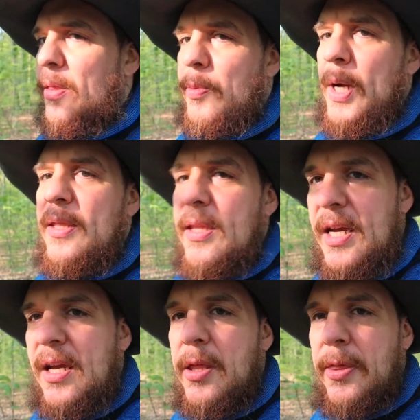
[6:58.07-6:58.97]
When
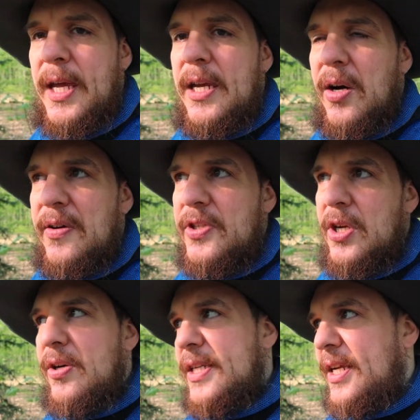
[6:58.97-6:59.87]
they think of
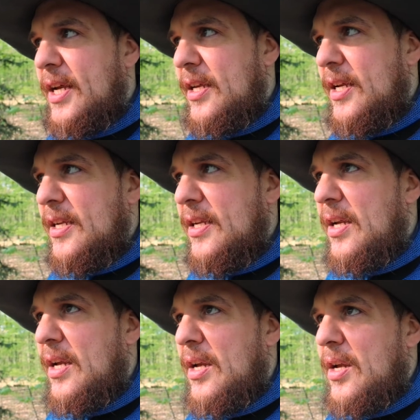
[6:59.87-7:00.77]
storytelling,
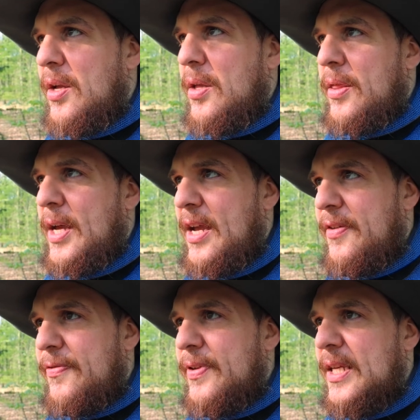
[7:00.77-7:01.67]
they
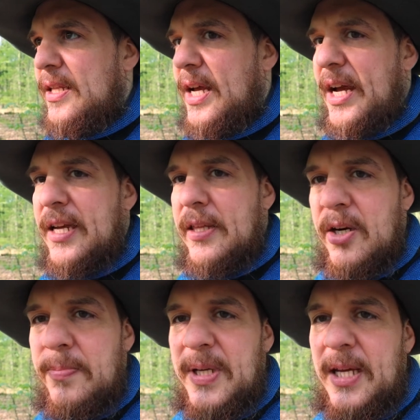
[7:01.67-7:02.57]
feel like
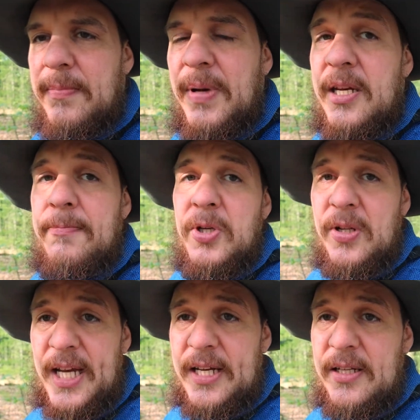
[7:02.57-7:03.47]
they're being
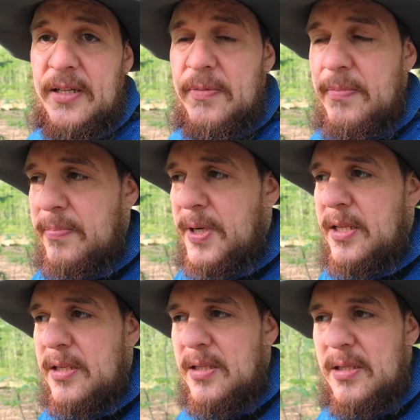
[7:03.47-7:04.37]
manipulated.
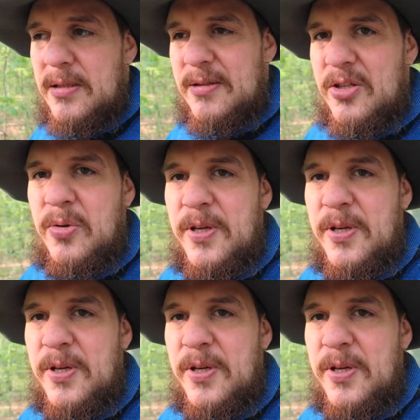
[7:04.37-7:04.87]
But to